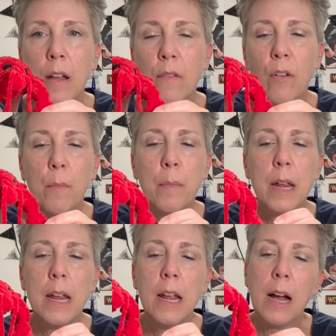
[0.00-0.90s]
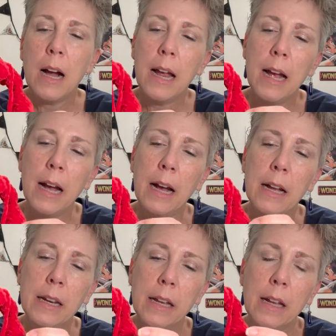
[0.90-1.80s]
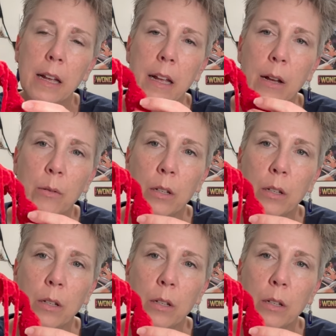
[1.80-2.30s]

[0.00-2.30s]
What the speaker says: For me, it was